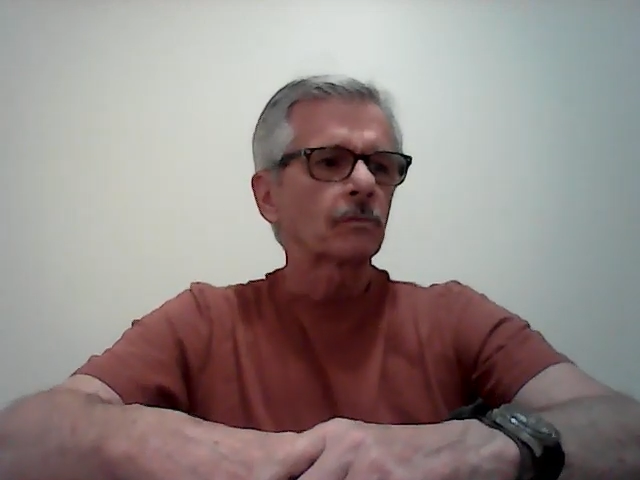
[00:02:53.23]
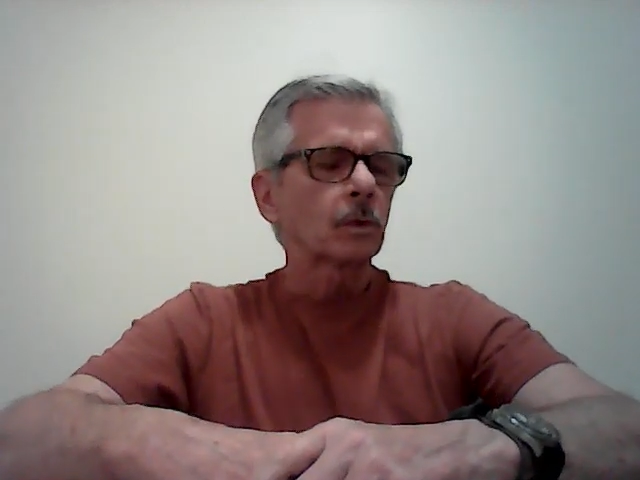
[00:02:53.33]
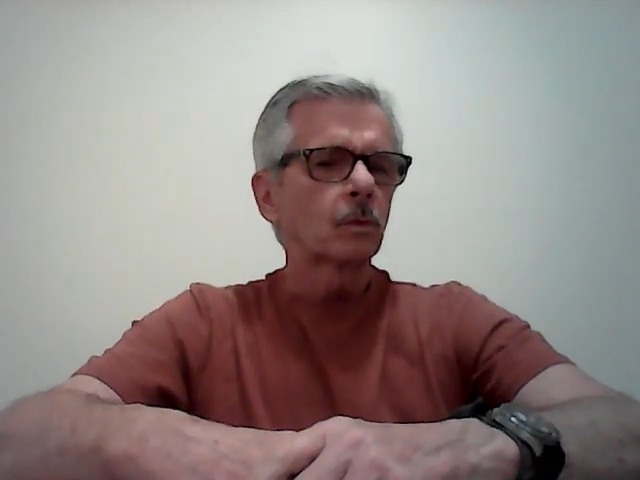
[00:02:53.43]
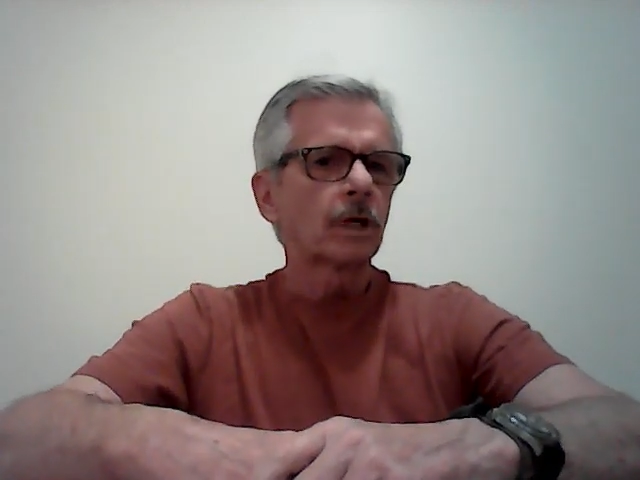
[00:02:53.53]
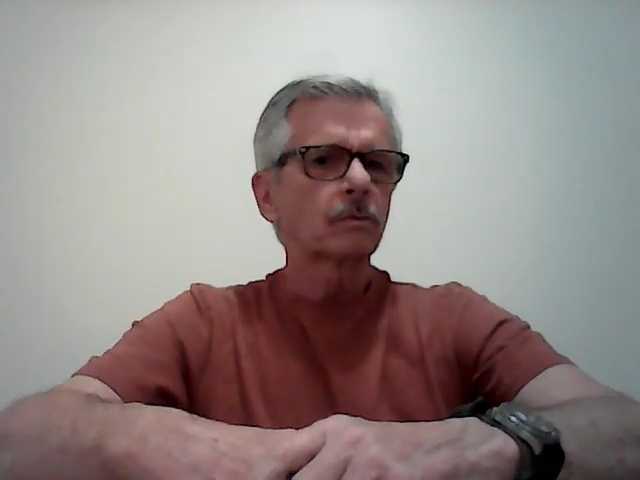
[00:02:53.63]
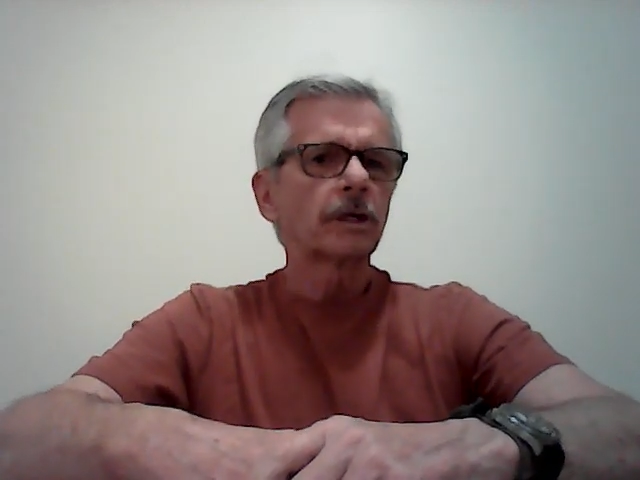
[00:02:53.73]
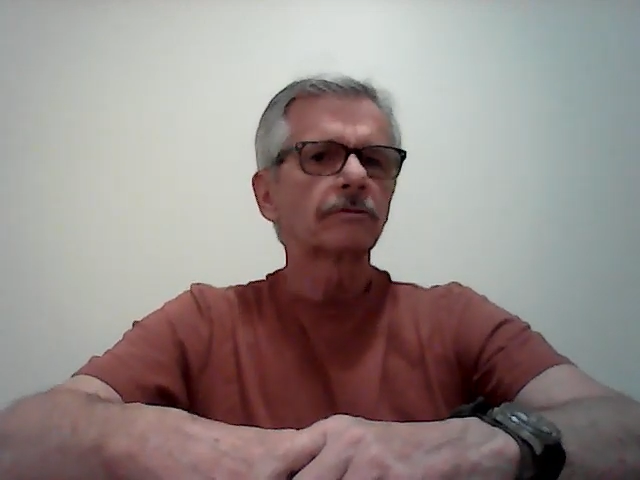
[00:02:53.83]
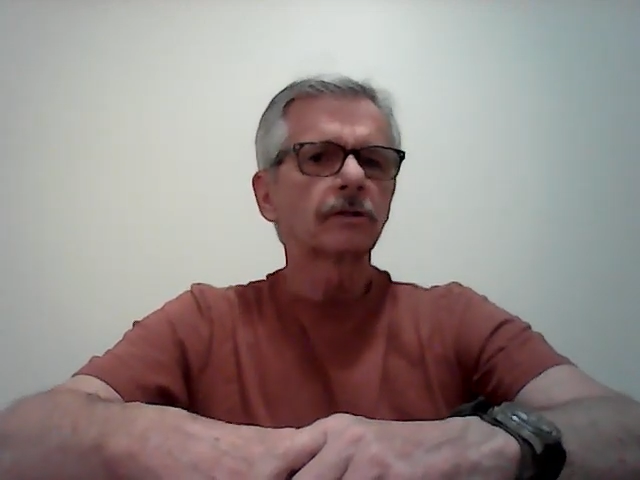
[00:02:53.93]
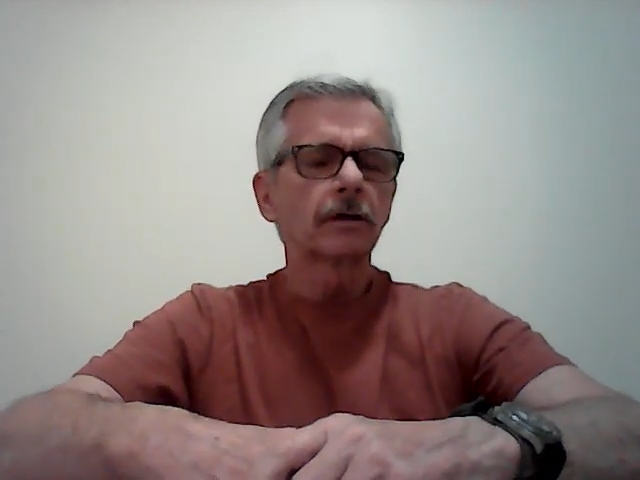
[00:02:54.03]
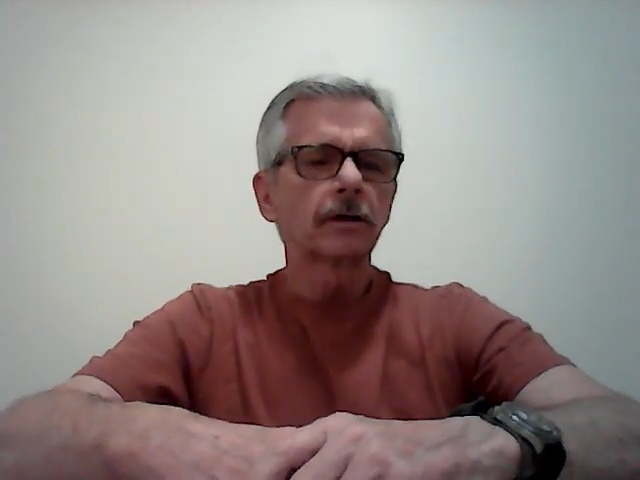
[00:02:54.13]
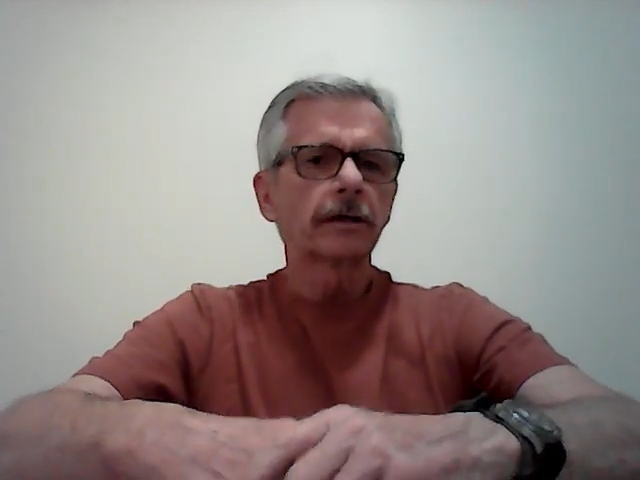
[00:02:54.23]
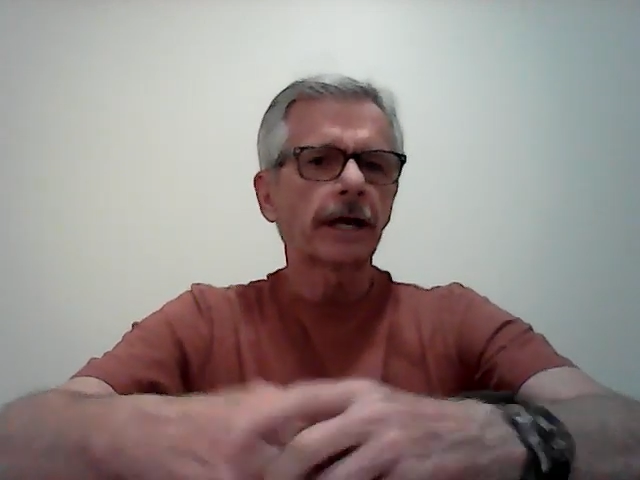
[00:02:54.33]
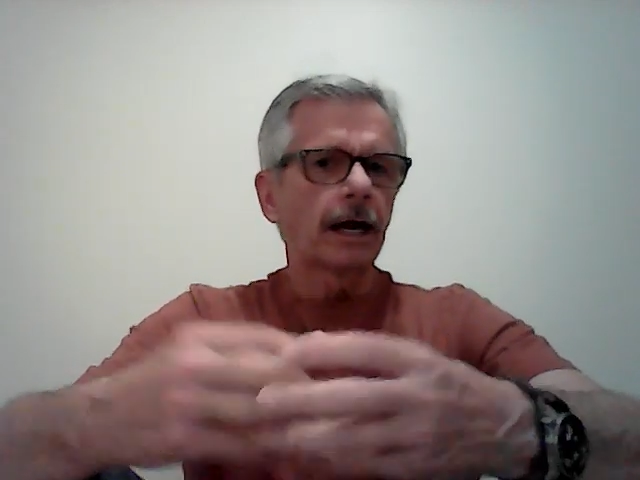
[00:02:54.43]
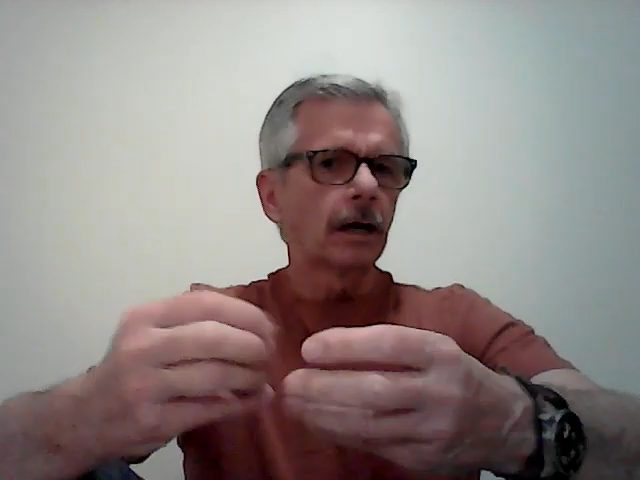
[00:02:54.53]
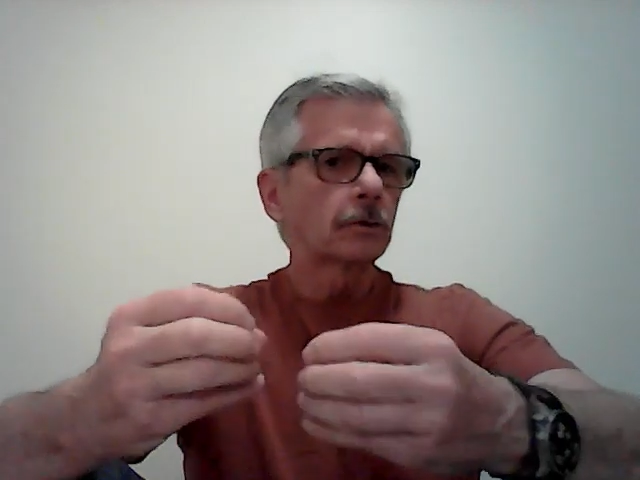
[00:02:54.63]
when we've learned
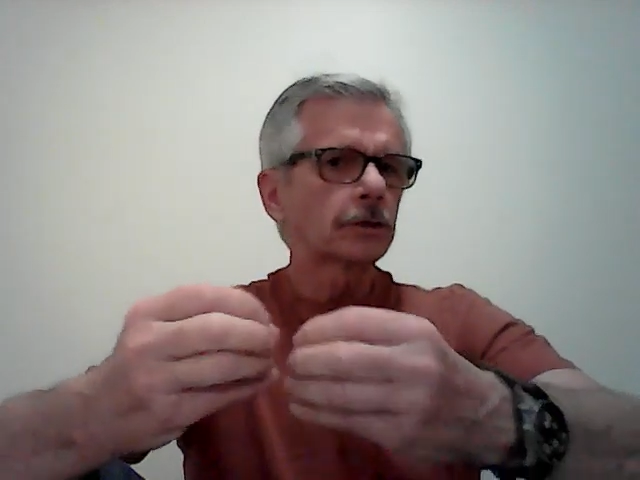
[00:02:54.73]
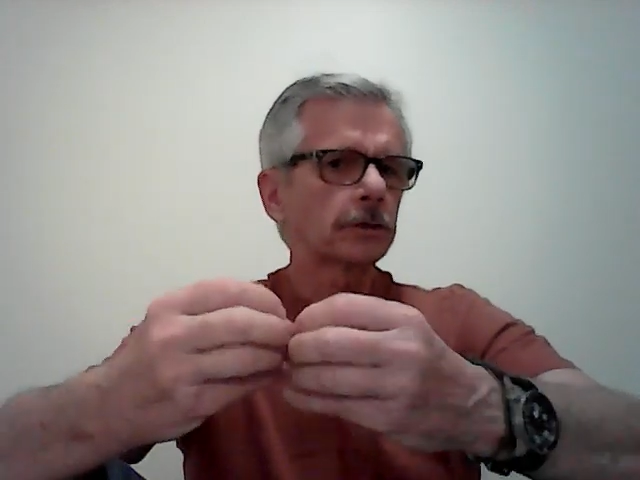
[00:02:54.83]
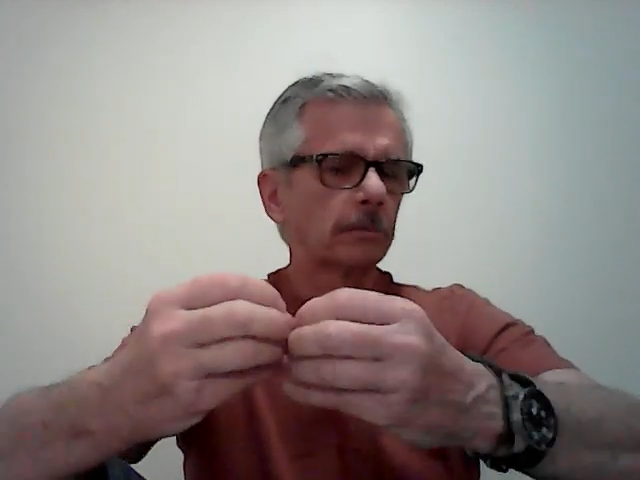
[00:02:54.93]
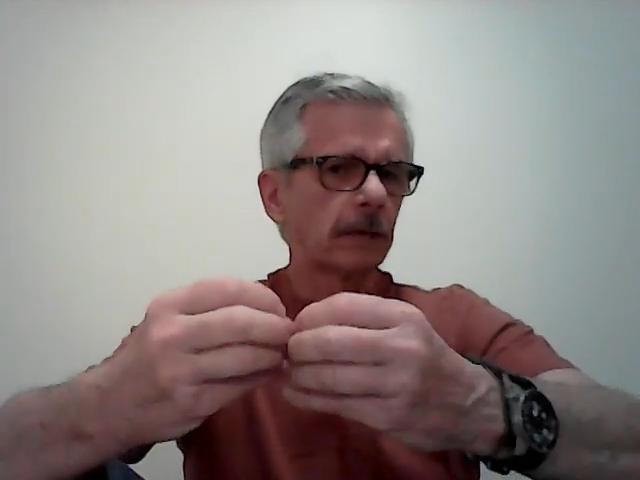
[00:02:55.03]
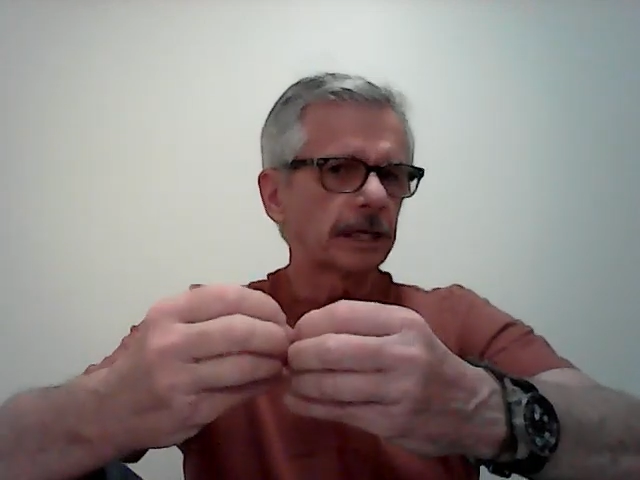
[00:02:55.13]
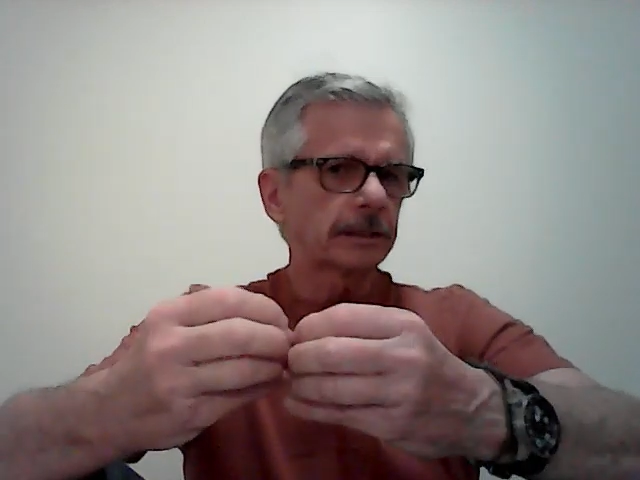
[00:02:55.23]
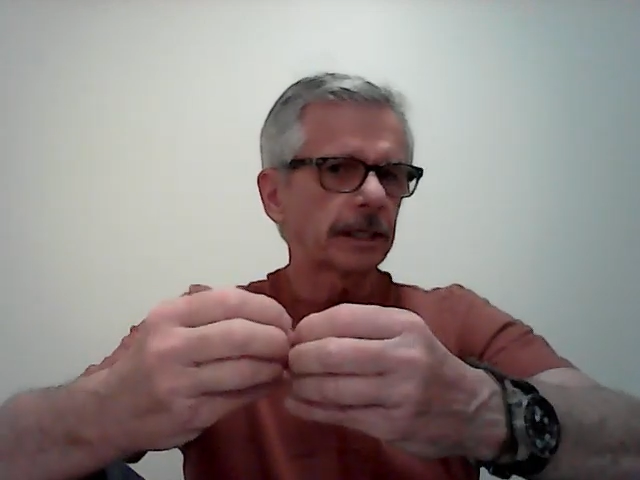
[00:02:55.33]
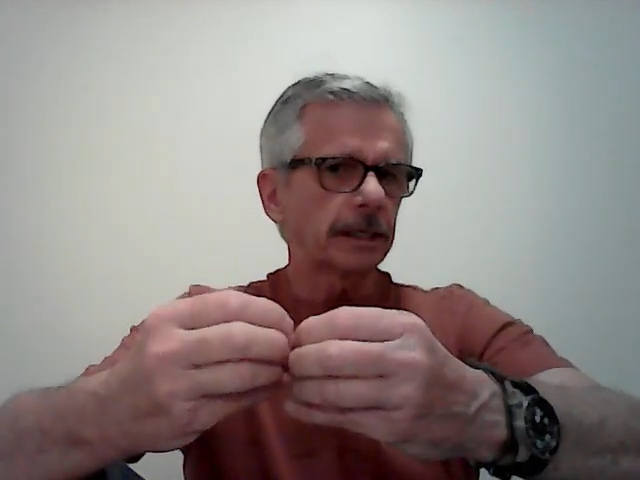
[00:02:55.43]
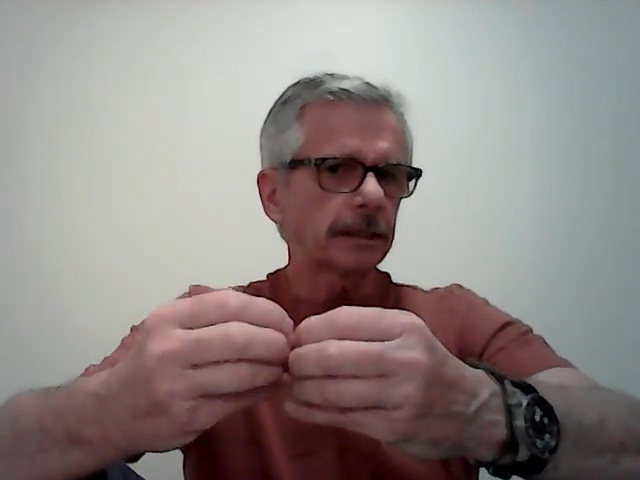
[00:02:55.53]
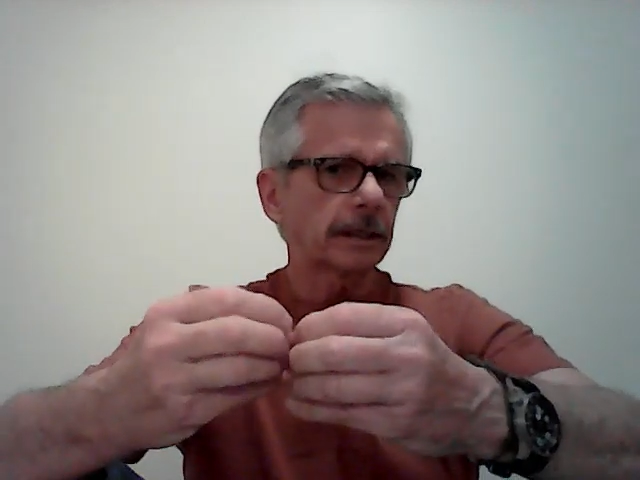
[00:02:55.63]
how to meditate